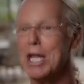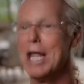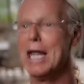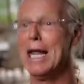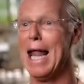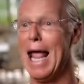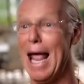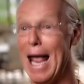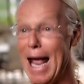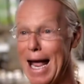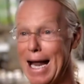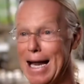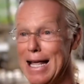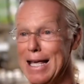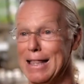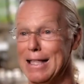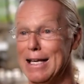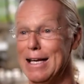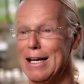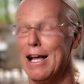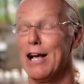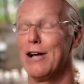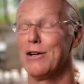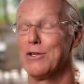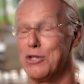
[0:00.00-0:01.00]
than
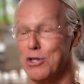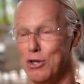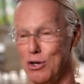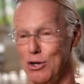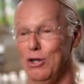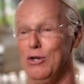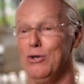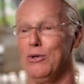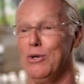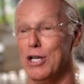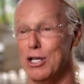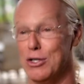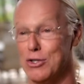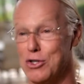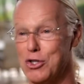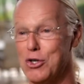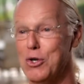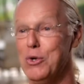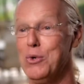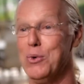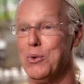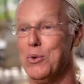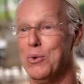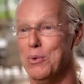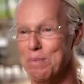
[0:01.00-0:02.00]
anything else, including
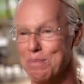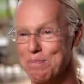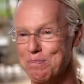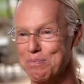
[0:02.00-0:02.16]
school.